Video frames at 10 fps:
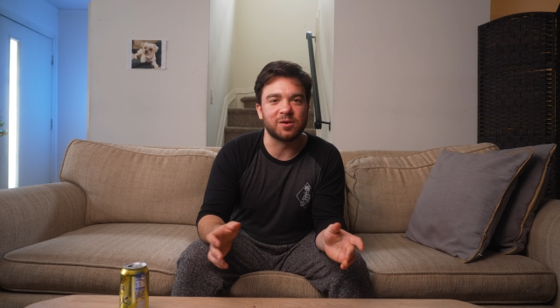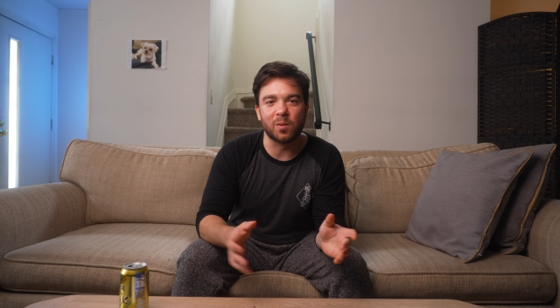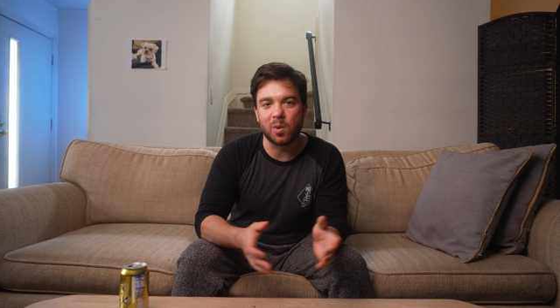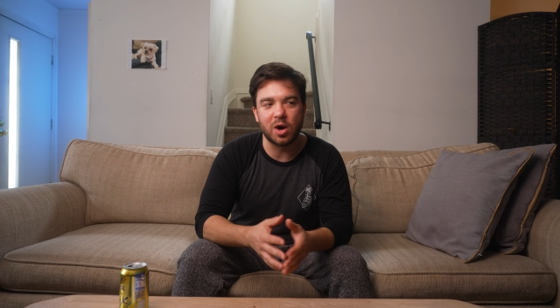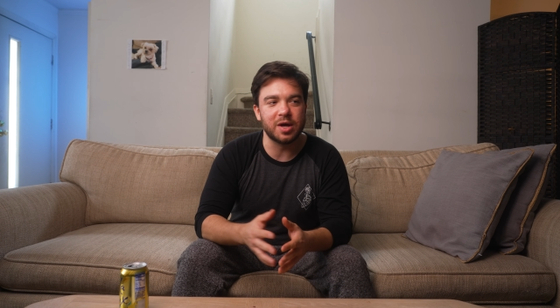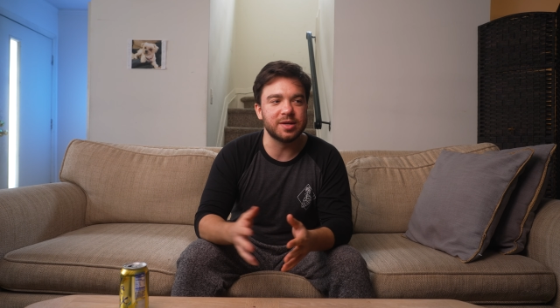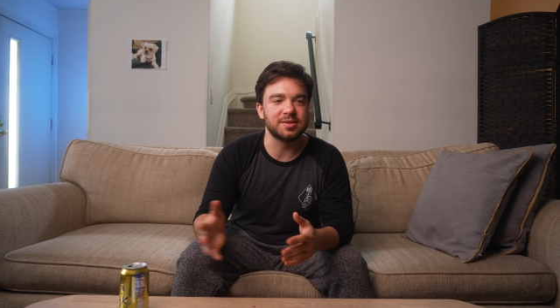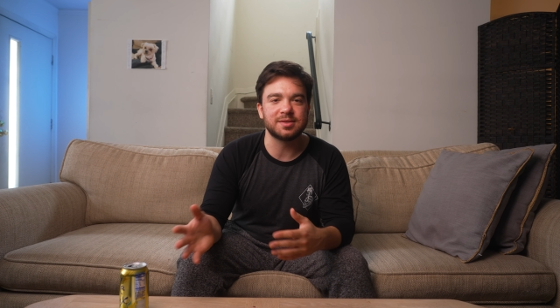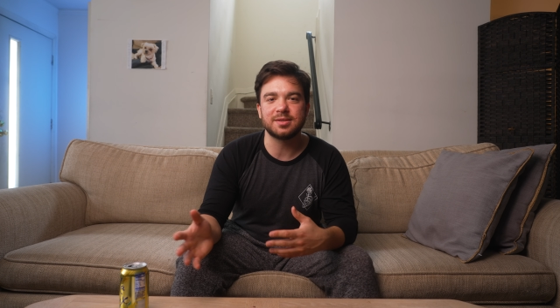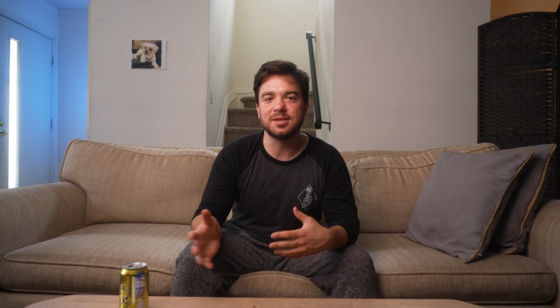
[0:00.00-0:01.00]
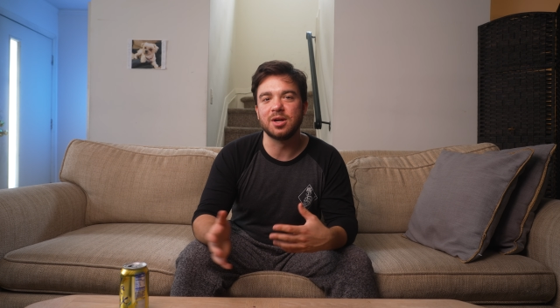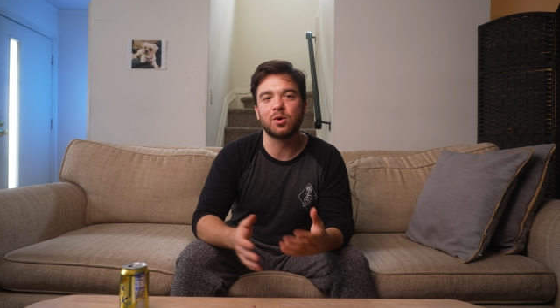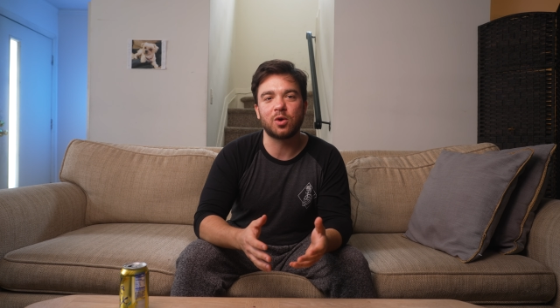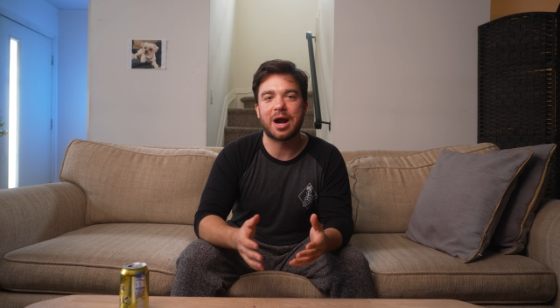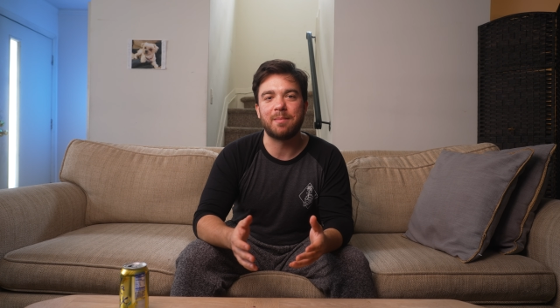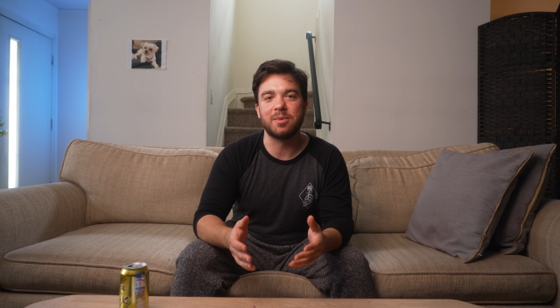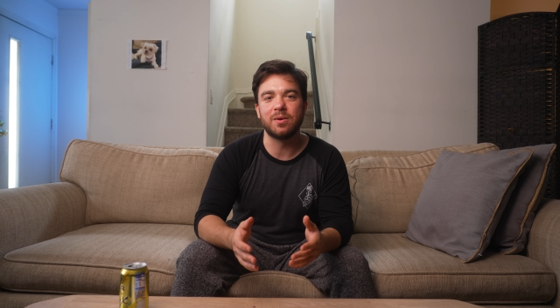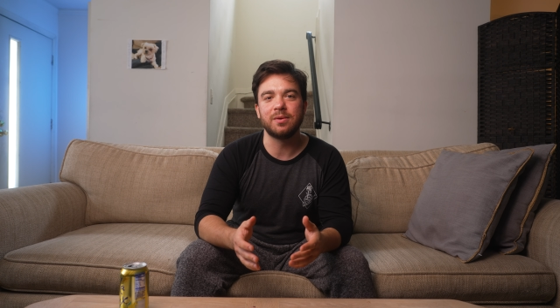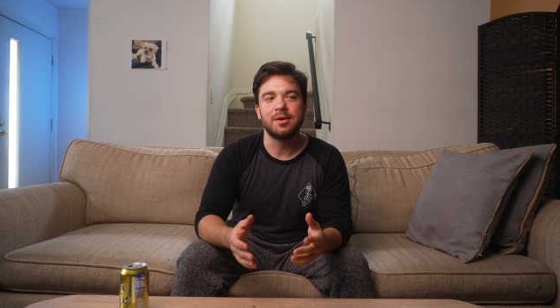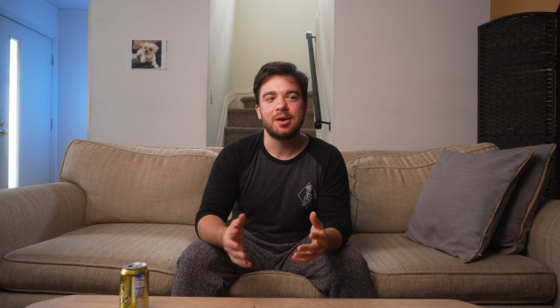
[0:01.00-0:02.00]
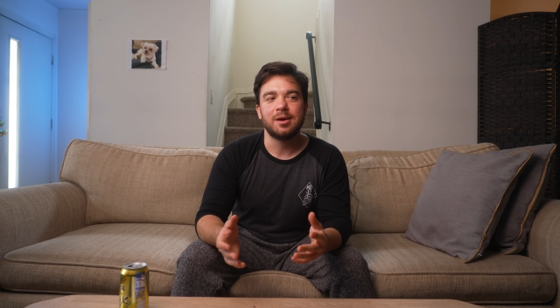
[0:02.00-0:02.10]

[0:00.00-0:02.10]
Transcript: there was, you know, crop mode